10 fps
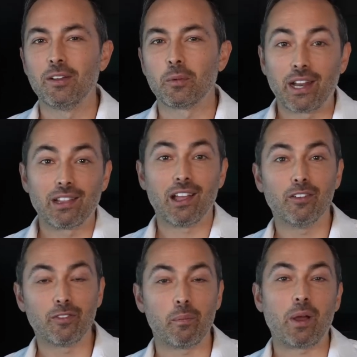What I
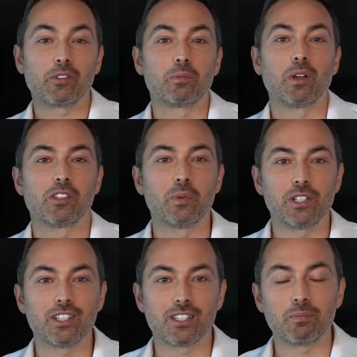love about smart
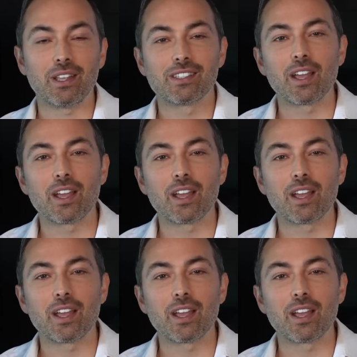switches is